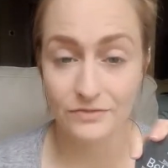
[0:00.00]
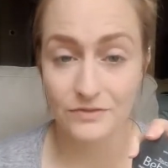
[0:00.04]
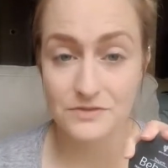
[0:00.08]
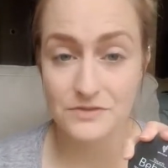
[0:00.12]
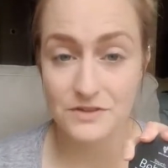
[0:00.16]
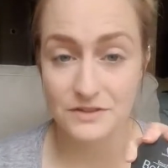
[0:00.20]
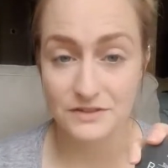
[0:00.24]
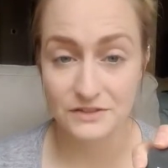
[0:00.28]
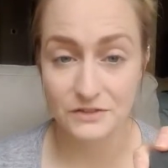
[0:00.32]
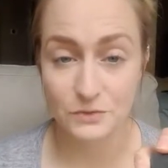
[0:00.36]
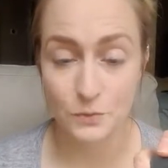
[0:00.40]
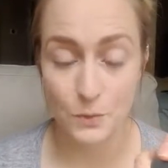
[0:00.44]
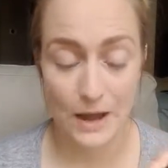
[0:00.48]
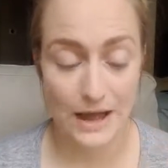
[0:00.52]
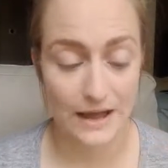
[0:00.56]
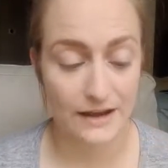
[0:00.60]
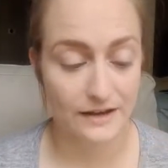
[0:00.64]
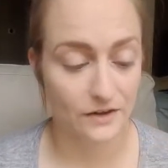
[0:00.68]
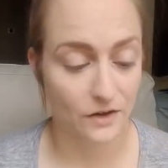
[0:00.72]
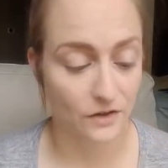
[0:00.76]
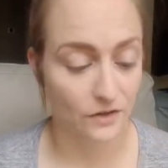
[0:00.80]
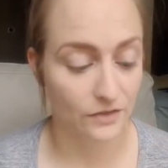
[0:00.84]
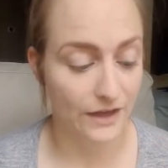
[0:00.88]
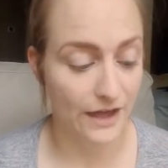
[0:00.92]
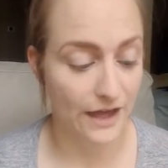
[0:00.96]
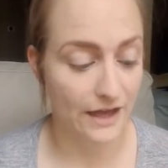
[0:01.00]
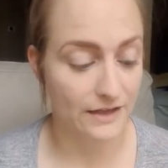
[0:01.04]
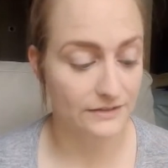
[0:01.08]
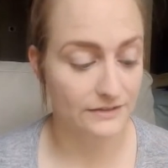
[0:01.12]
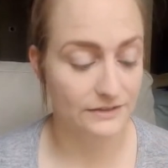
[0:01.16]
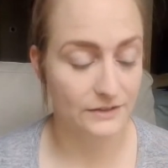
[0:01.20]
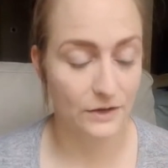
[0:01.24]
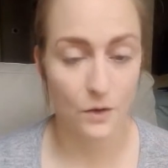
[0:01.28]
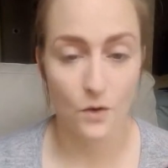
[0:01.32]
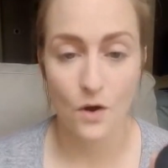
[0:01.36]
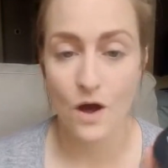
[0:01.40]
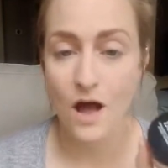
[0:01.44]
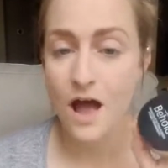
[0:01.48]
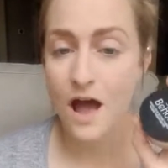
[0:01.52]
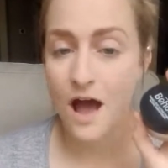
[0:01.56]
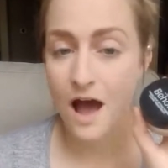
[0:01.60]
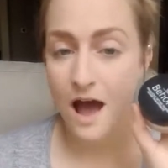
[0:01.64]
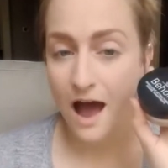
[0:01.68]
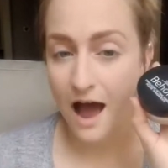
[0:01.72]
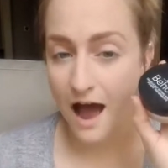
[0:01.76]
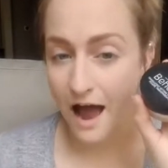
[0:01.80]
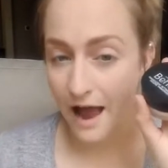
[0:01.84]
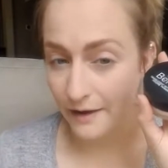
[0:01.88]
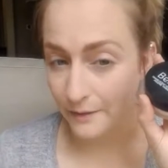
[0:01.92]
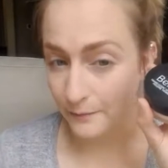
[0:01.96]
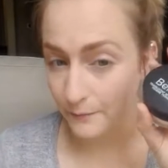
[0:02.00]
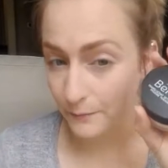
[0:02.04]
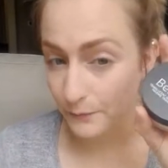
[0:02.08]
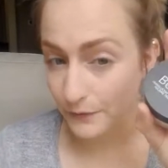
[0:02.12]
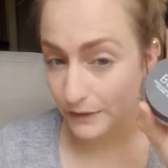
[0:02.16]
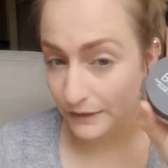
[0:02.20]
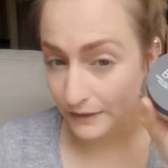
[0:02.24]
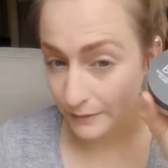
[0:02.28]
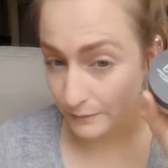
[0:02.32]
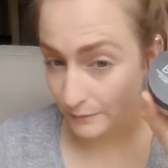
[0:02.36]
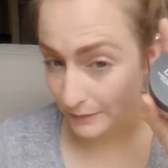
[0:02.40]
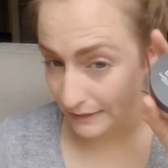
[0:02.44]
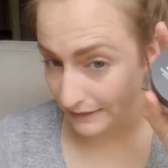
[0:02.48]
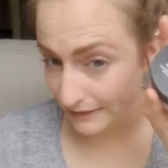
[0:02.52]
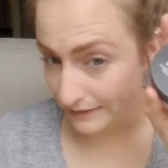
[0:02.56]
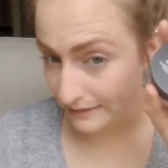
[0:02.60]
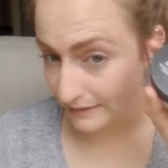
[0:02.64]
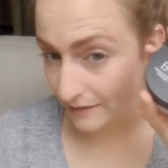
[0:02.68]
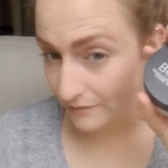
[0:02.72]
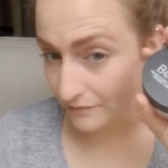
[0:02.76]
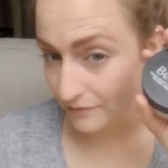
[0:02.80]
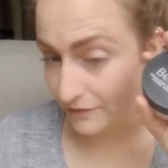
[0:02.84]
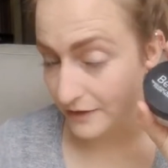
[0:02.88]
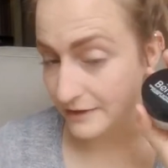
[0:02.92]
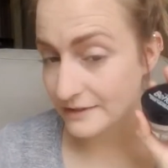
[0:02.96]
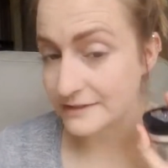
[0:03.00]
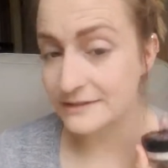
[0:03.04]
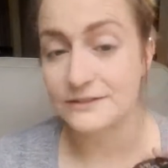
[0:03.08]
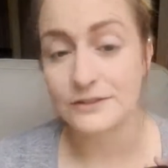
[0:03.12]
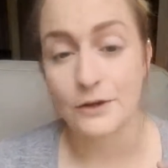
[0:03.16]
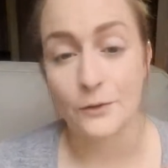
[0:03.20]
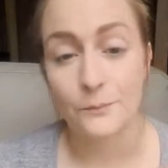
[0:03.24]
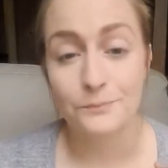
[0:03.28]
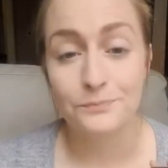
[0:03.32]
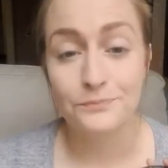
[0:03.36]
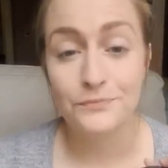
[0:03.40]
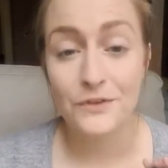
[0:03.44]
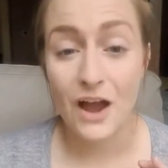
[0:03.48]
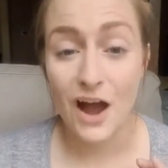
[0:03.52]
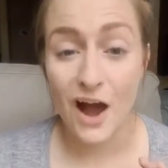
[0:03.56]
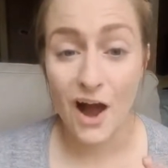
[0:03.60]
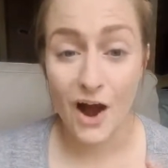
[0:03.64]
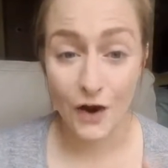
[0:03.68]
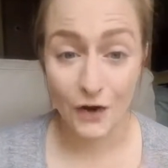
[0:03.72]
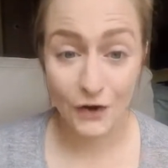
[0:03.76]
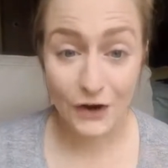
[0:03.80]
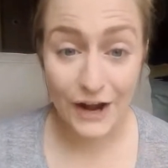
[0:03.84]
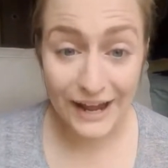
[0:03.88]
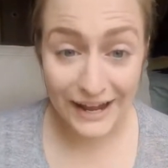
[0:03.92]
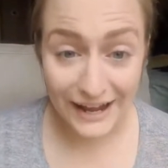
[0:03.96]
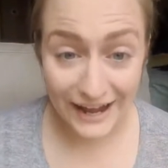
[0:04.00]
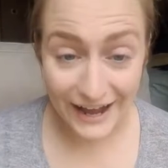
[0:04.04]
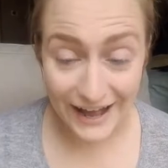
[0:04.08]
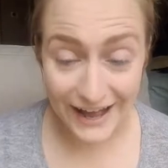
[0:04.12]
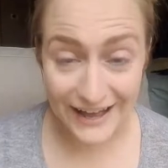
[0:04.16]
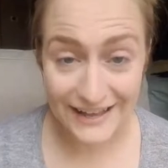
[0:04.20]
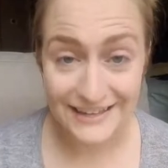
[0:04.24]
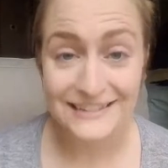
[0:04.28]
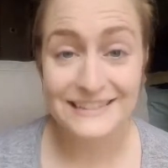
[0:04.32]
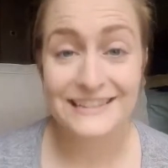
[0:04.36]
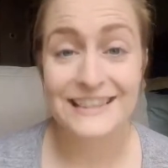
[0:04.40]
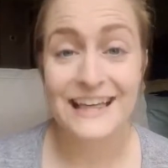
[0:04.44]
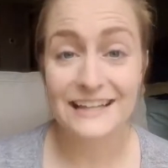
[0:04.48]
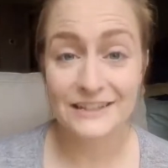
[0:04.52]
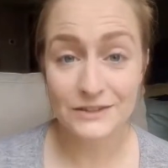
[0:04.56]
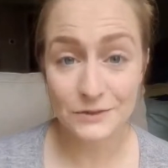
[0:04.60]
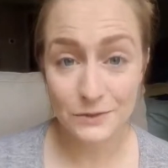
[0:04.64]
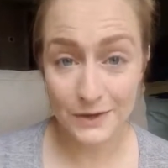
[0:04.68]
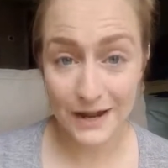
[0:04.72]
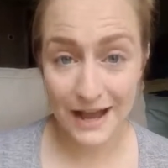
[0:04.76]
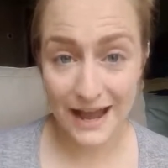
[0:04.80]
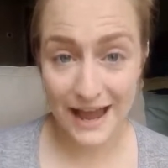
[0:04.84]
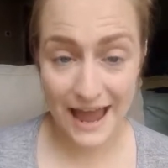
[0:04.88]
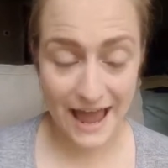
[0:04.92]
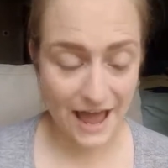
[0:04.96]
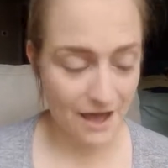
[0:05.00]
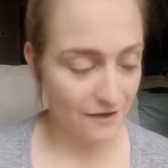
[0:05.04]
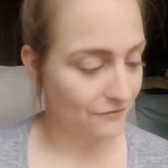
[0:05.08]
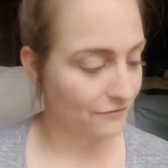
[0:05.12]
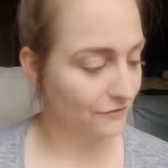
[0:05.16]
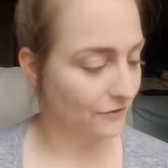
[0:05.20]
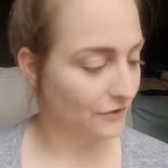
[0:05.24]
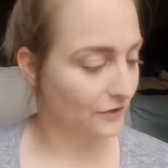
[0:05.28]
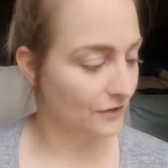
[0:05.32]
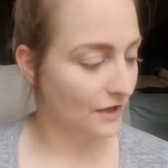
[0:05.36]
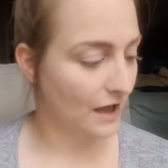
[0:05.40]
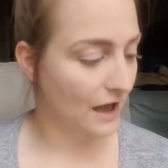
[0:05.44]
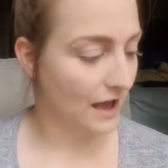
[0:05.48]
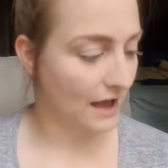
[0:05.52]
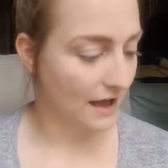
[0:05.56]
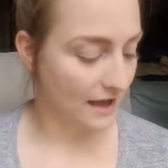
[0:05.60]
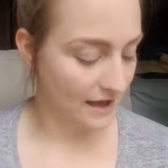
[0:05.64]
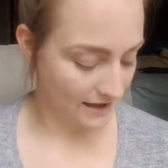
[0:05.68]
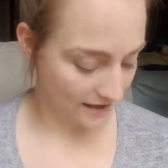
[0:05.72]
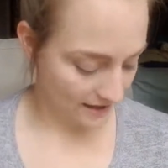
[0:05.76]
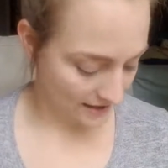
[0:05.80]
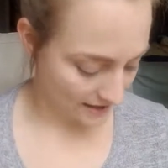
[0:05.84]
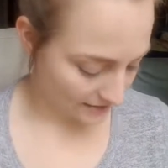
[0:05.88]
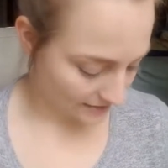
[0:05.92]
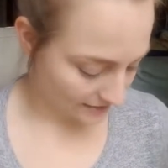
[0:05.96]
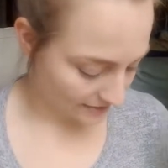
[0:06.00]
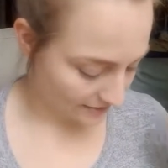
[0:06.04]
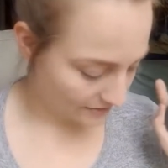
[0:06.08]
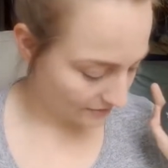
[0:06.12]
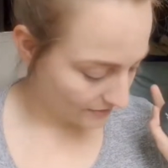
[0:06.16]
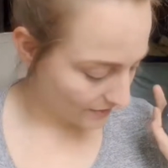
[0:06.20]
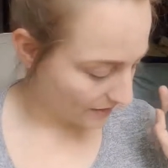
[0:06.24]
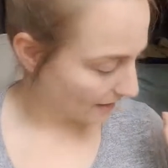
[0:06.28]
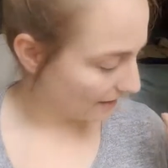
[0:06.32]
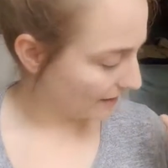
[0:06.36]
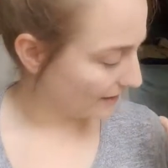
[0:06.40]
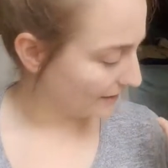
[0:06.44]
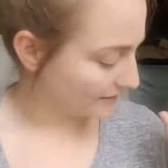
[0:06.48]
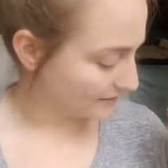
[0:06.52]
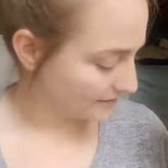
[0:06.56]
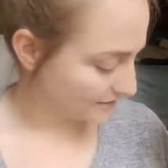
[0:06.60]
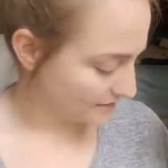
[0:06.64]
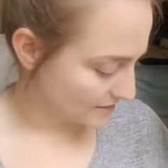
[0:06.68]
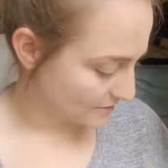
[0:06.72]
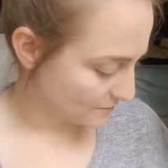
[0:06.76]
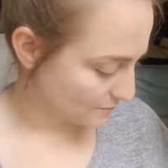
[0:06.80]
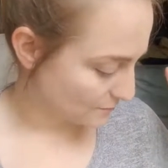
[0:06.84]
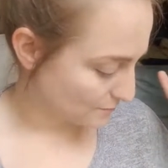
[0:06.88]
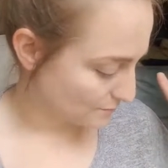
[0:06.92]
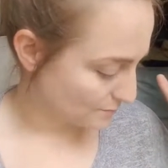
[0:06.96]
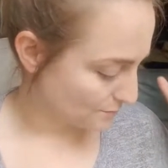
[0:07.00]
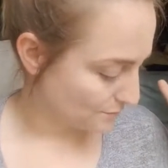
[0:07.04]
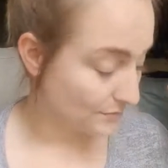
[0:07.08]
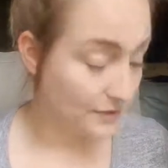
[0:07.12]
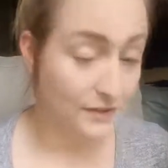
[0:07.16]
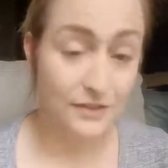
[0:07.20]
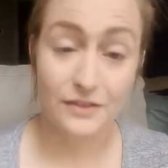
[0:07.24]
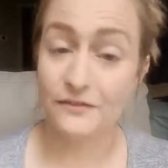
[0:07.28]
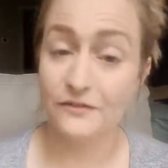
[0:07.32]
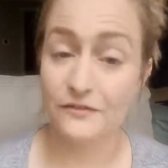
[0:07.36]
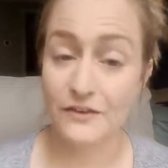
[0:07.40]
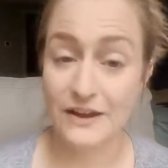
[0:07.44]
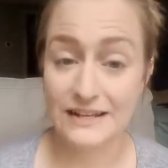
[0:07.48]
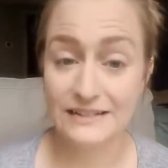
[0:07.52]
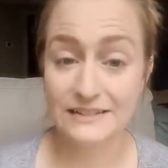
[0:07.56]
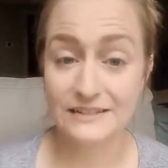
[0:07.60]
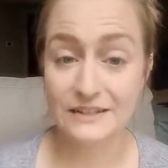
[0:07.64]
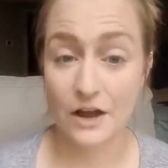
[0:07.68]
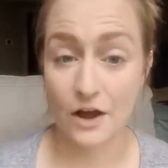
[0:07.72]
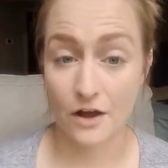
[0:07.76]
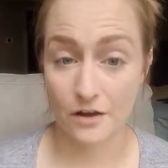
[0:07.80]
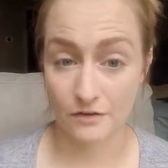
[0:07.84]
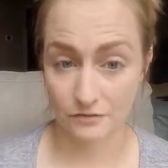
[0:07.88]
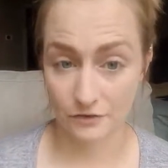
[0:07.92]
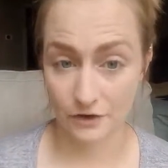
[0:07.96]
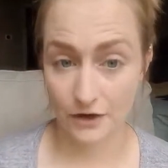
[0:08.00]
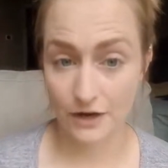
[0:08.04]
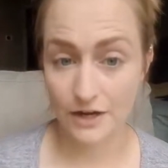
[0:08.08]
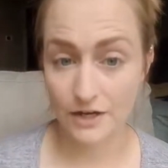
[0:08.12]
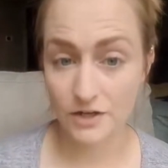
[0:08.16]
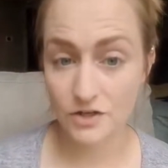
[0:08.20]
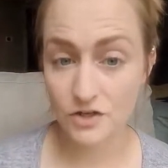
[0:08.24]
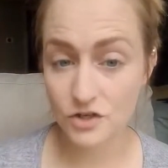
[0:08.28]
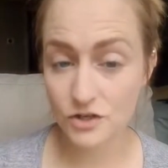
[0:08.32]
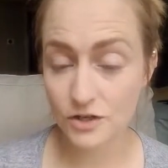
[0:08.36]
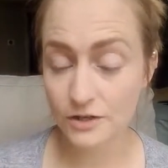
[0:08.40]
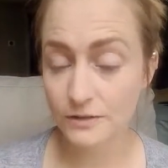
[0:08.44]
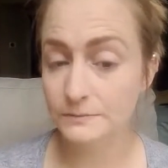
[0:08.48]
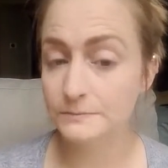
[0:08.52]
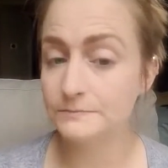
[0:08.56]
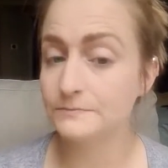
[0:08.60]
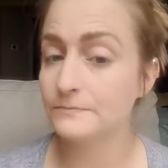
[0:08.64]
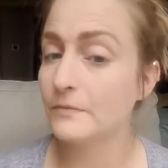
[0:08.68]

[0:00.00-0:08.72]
the sweat and all that. So I really, really love this. So, all right, guys, that's what I have for the face coverage.